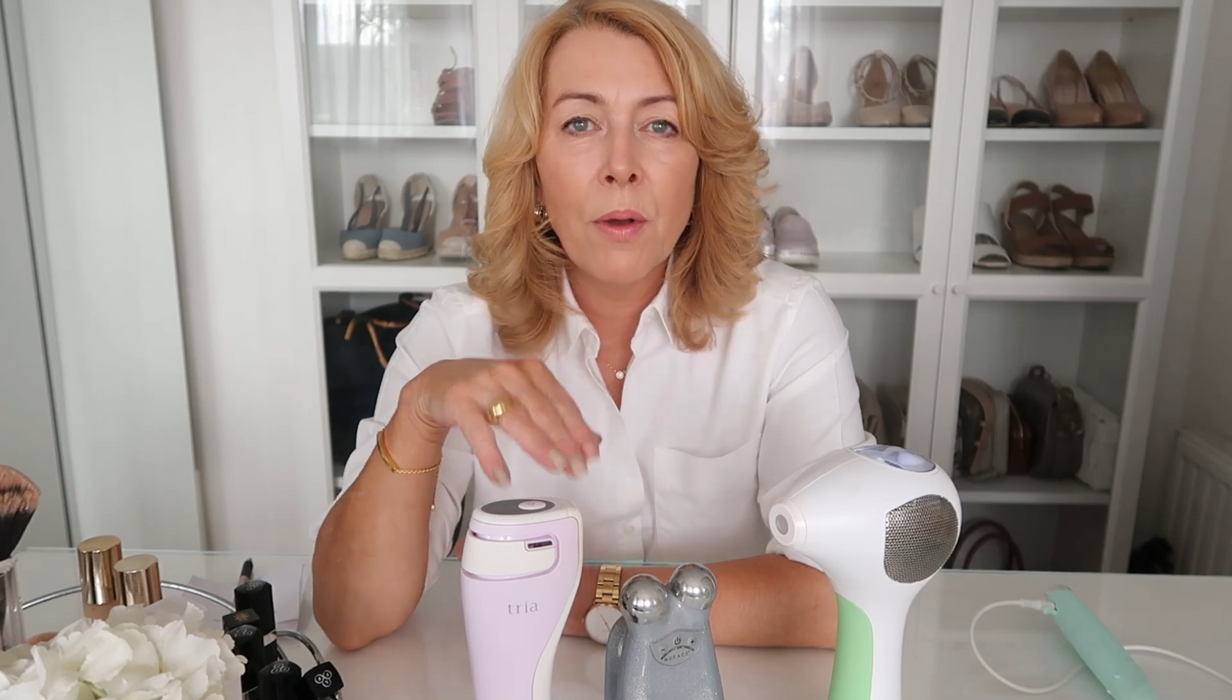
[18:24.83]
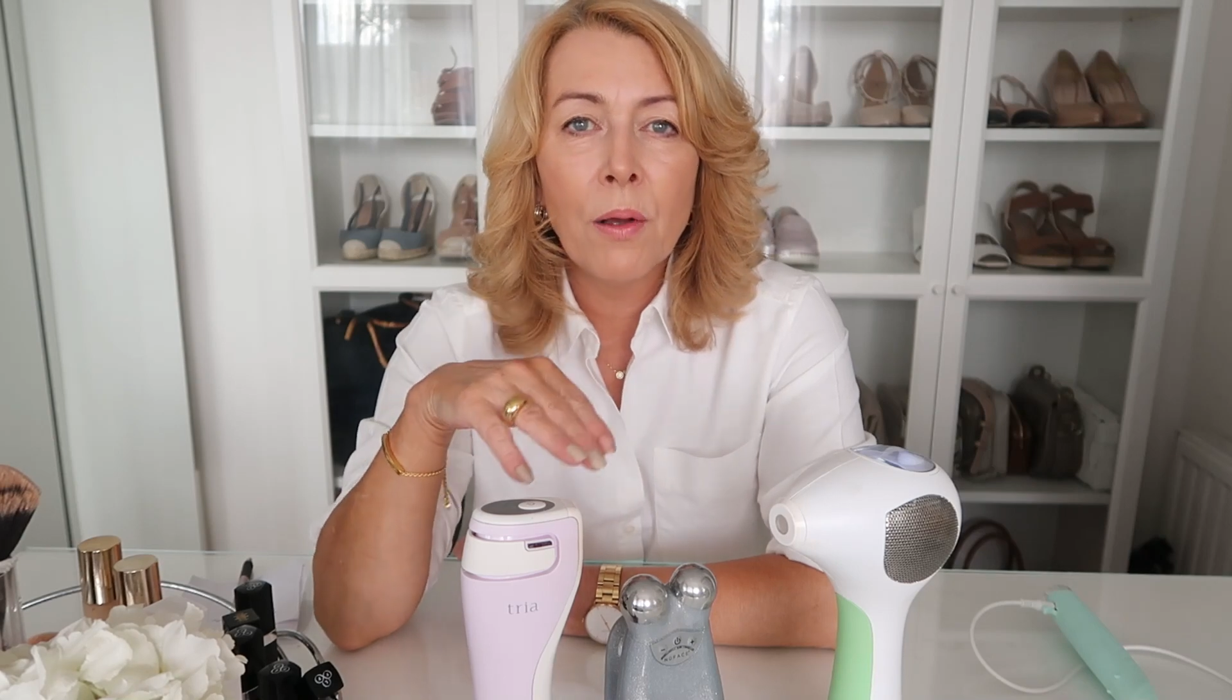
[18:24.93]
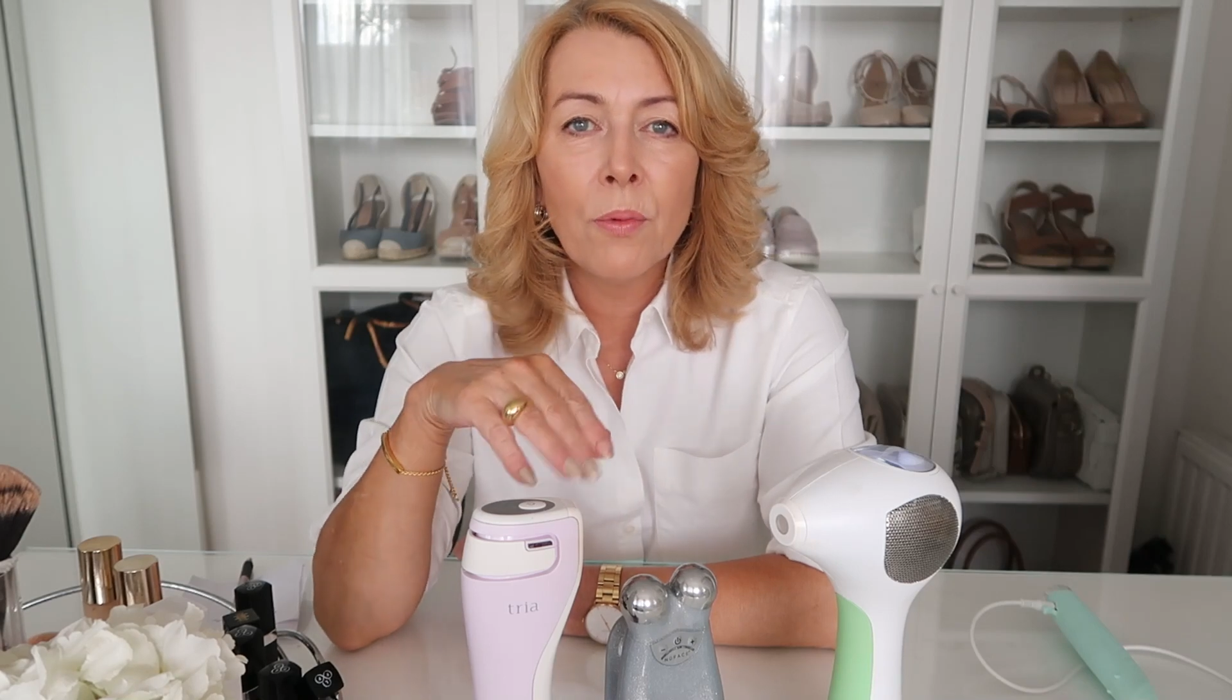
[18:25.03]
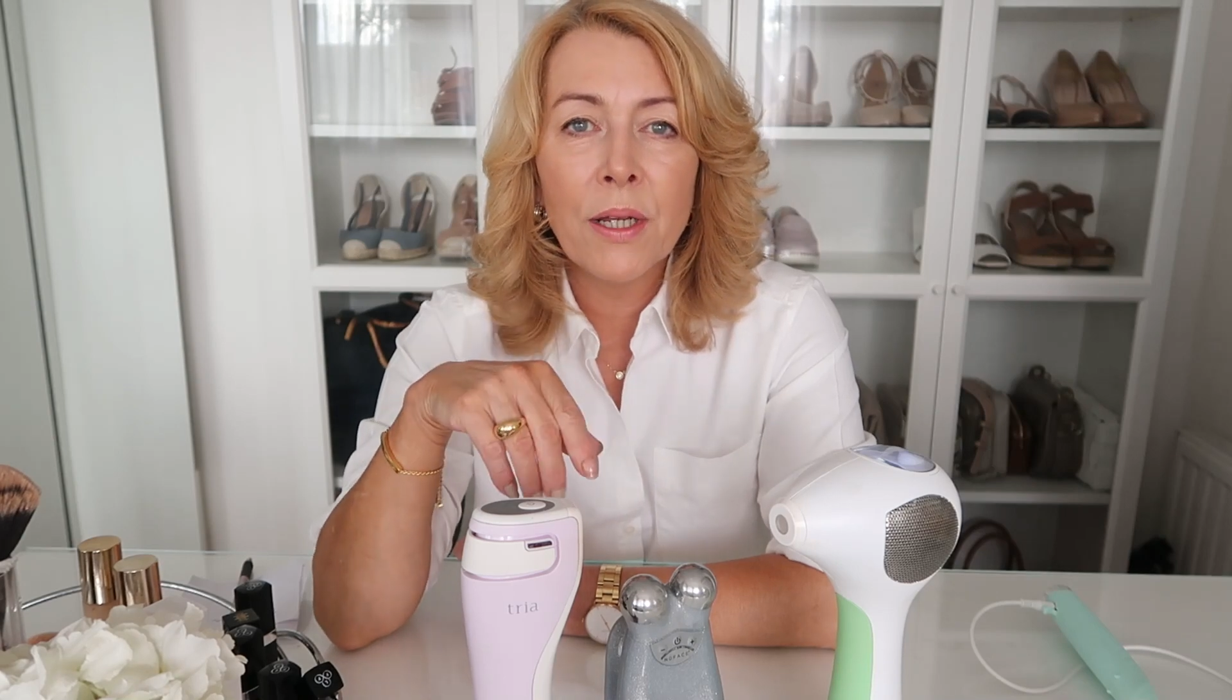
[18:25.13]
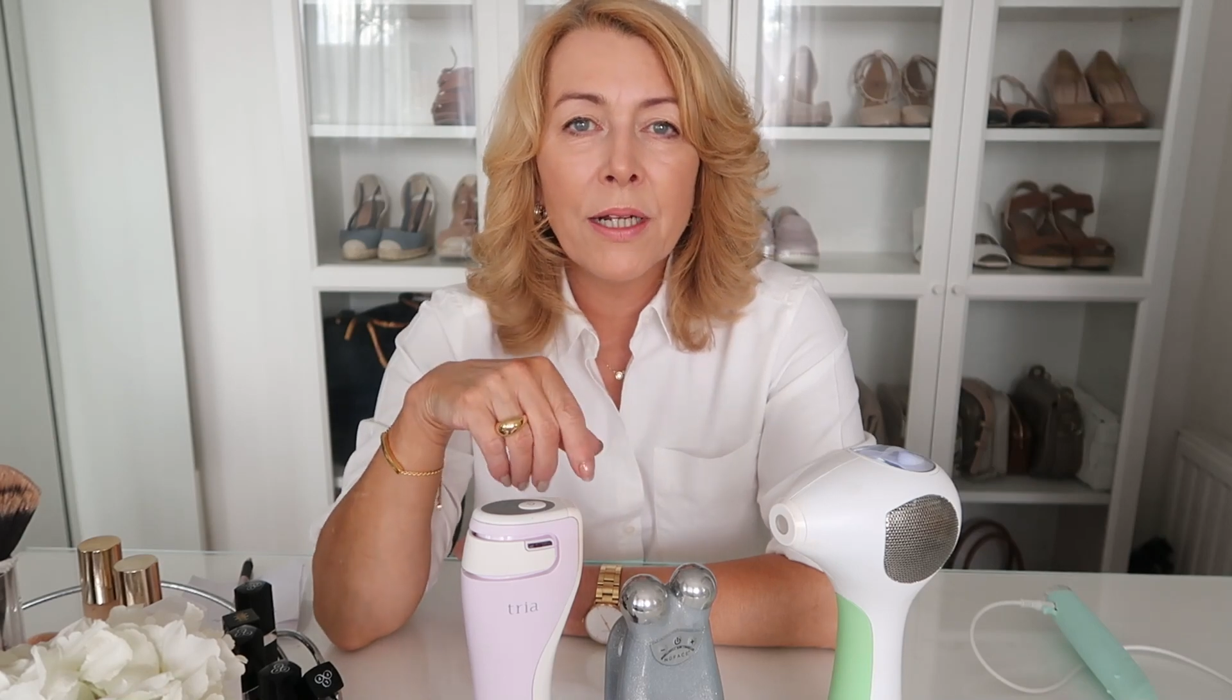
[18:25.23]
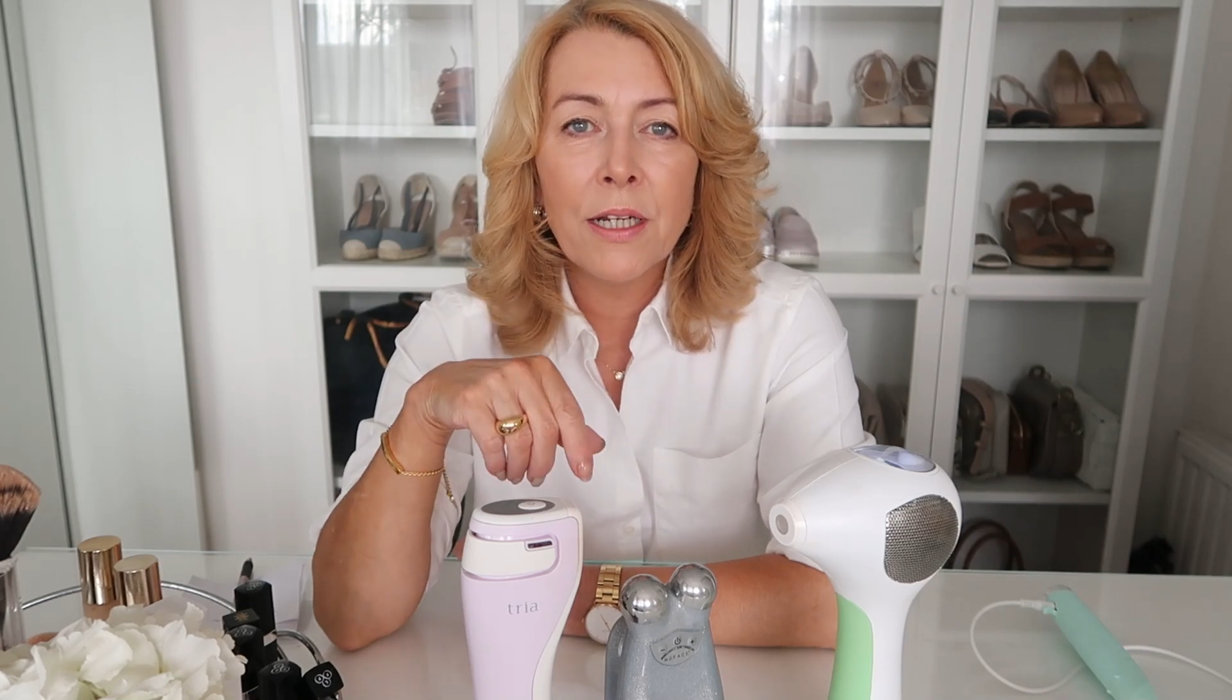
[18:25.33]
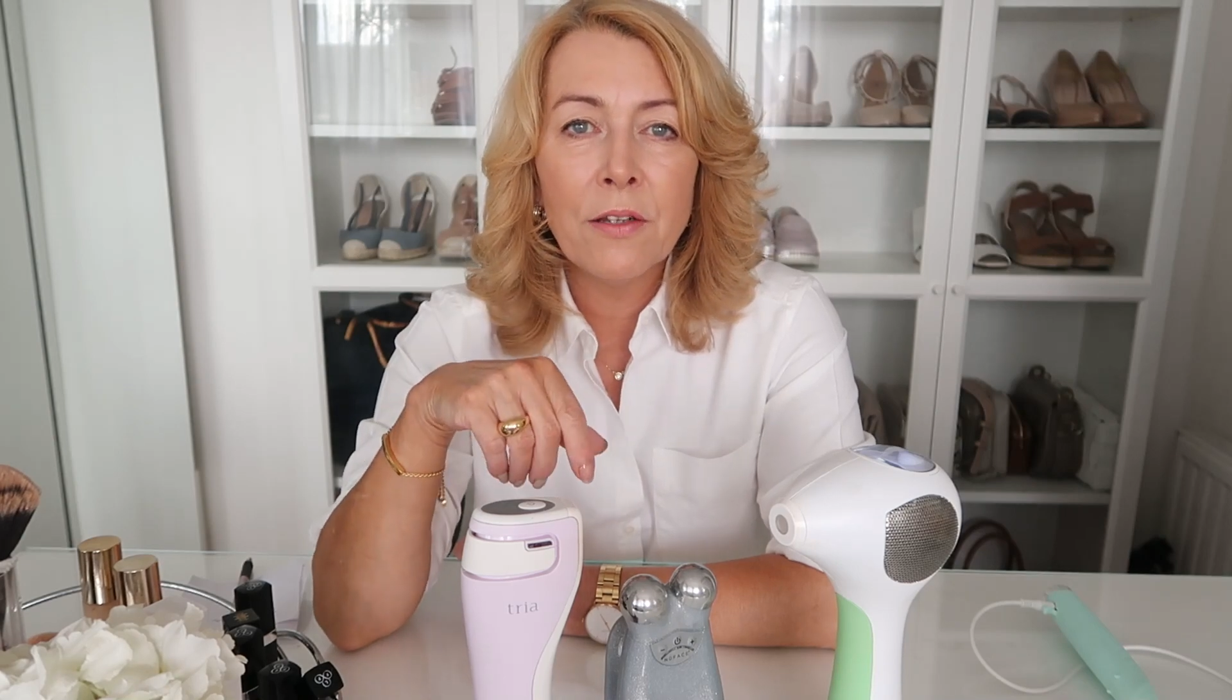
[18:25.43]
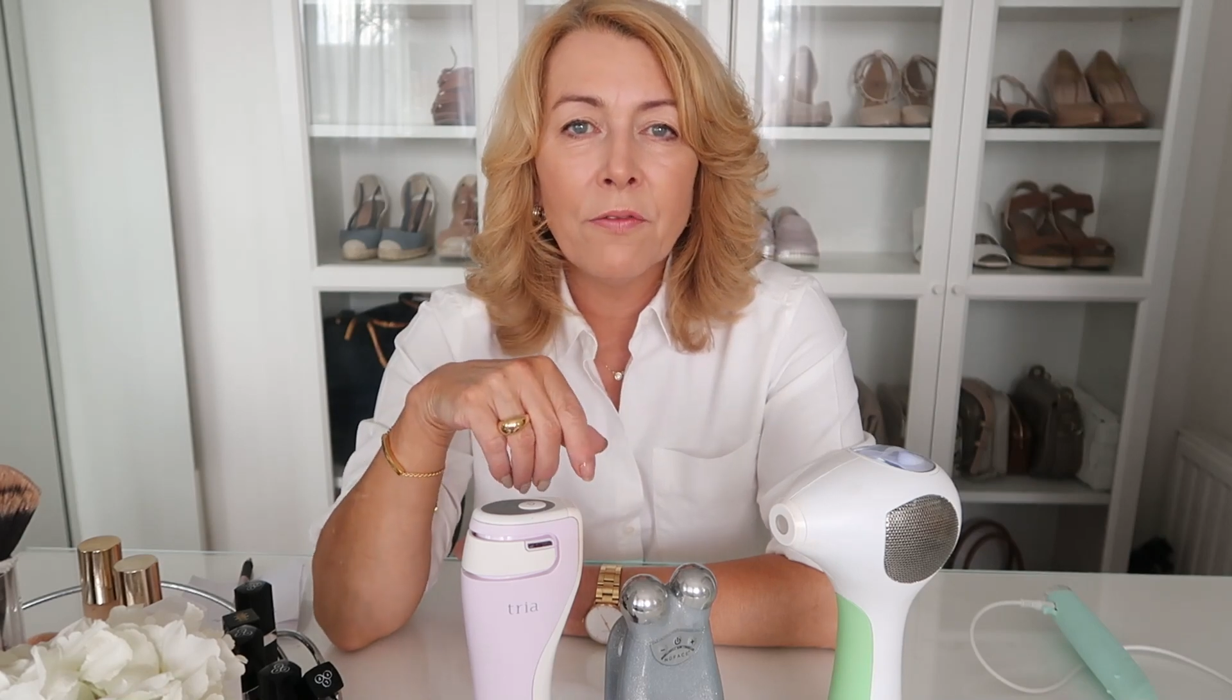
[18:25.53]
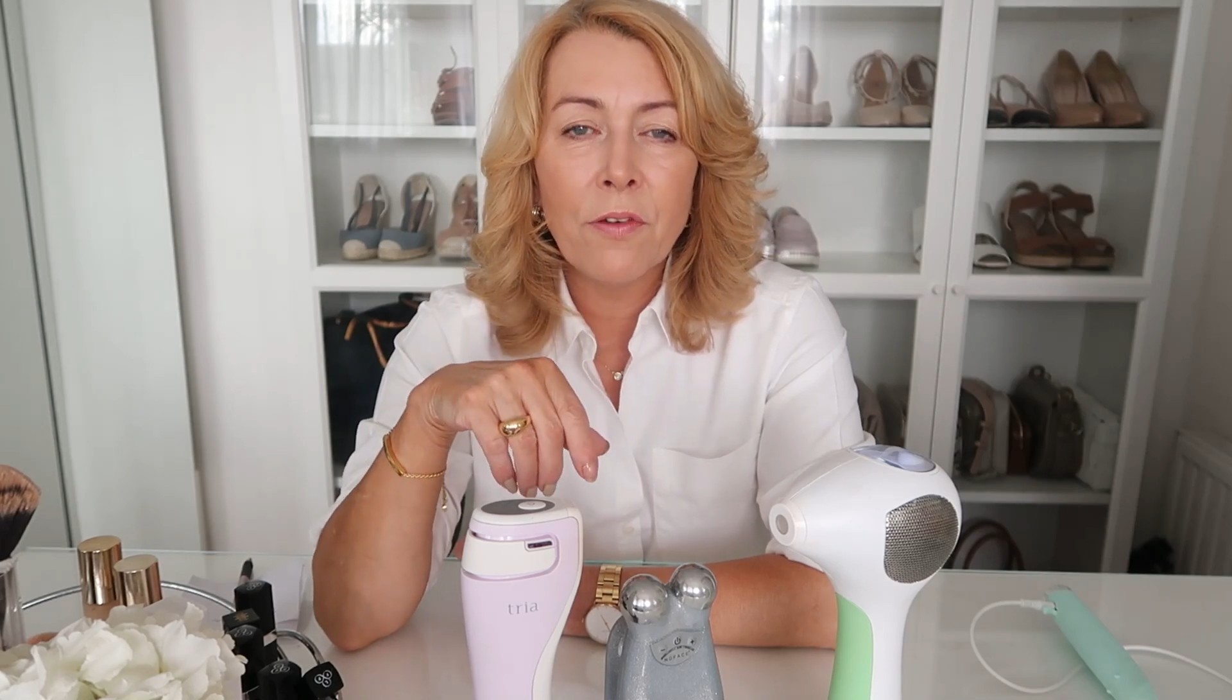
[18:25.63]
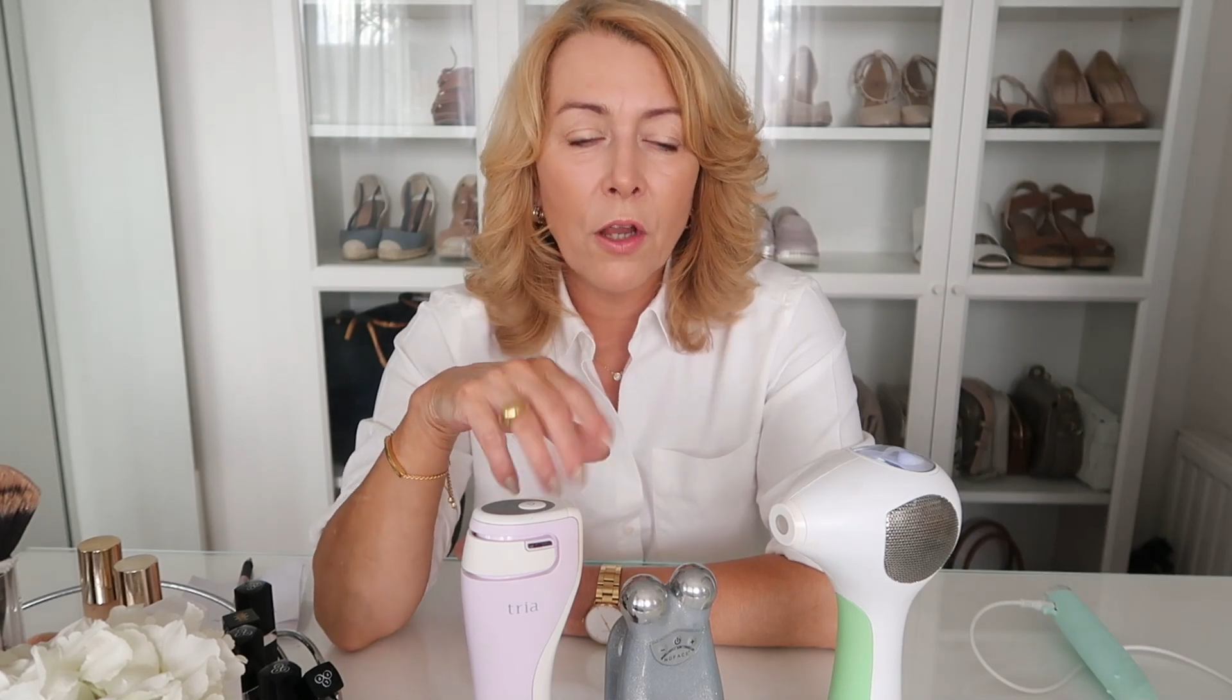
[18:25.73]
my weekly